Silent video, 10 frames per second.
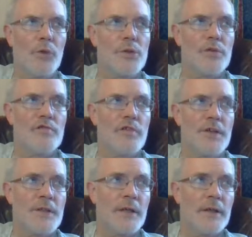which was
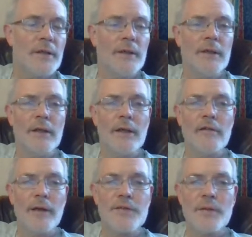rusting
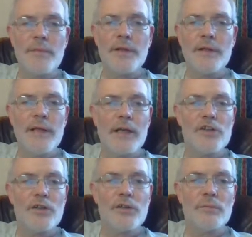around some of the
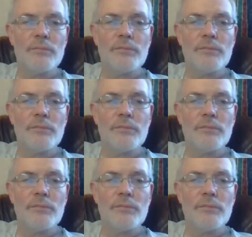connection